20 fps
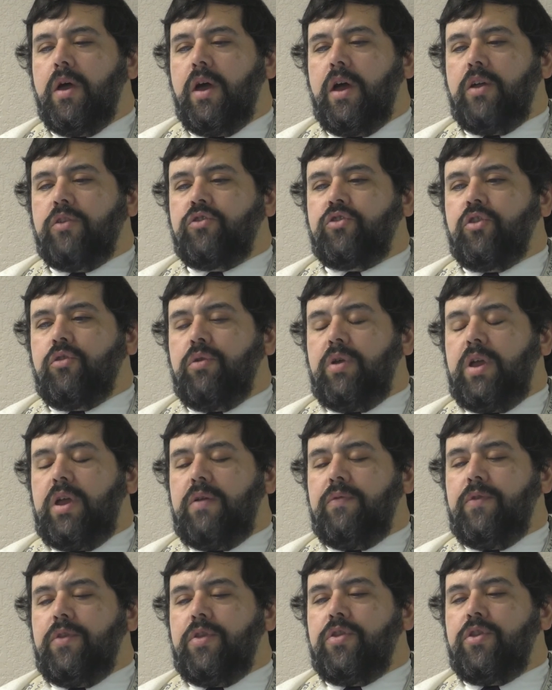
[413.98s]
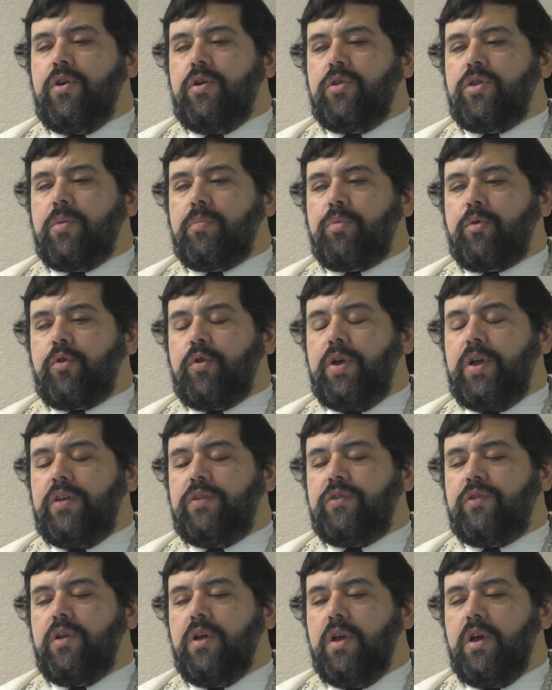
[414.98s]
And so, even though the
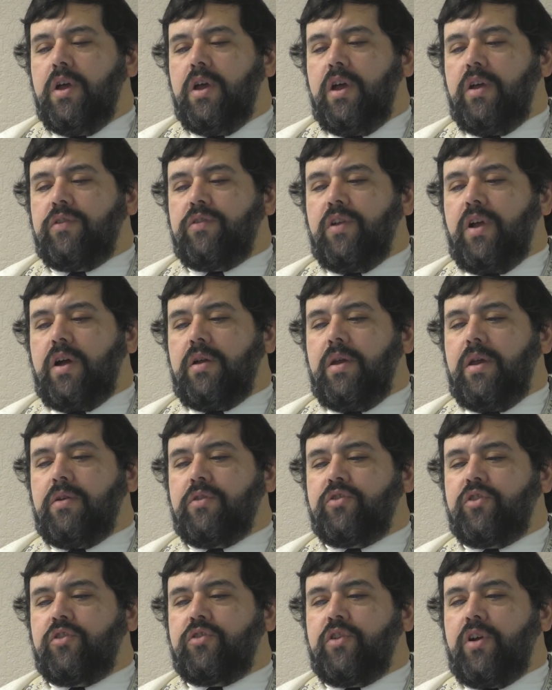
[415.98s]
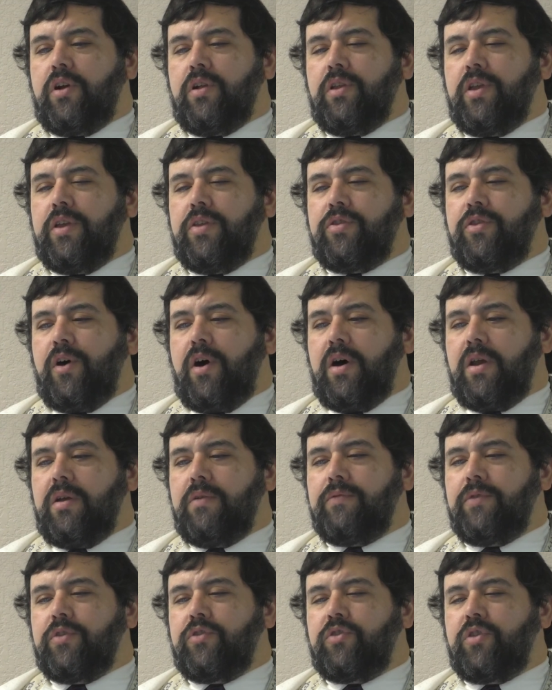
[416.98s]
priest is not necessarily thought
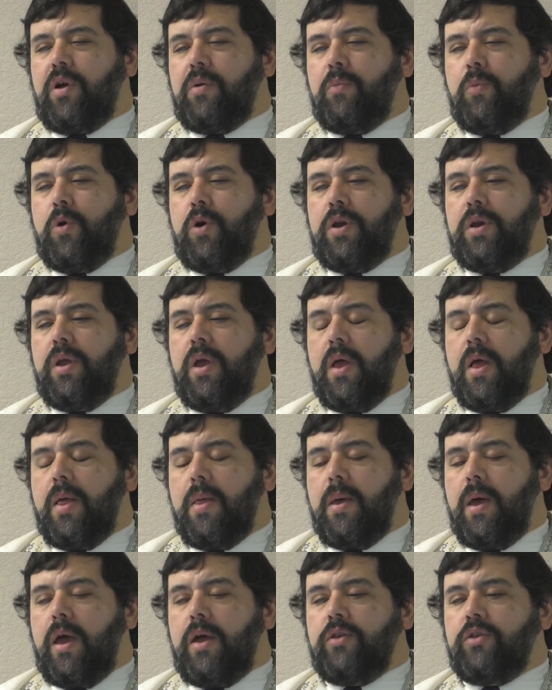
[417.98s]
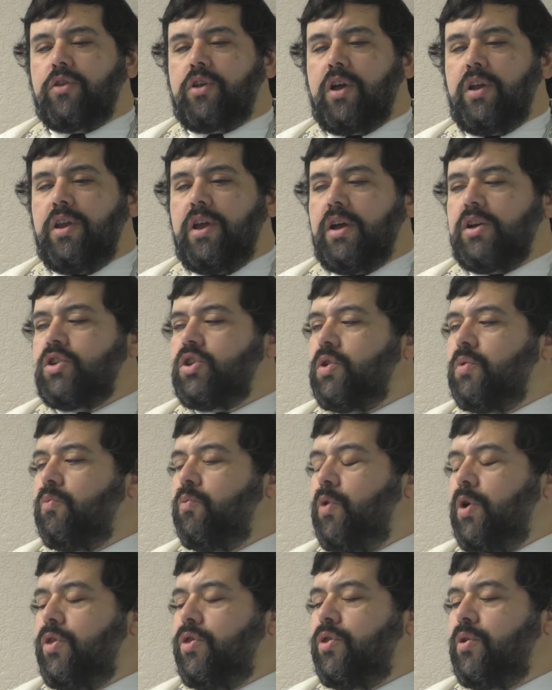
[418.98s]
of as someone in connection
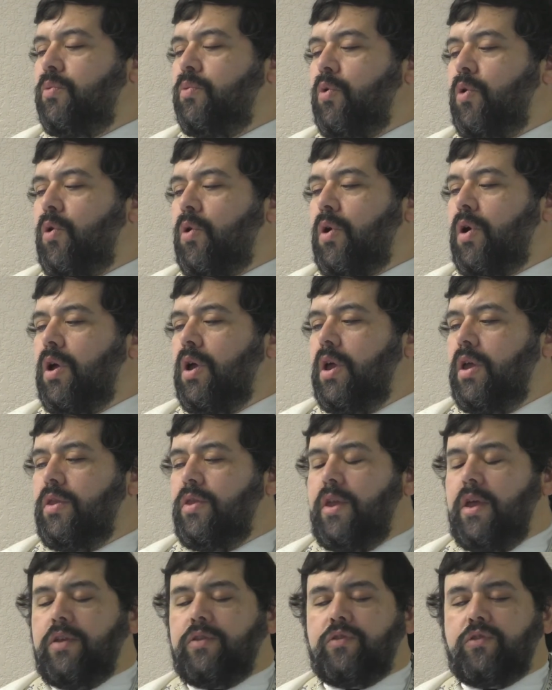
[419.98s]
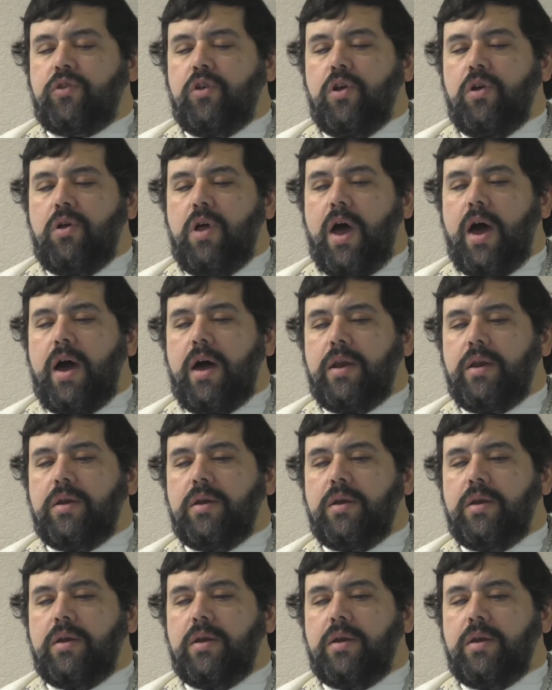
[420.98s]
with the war, they still had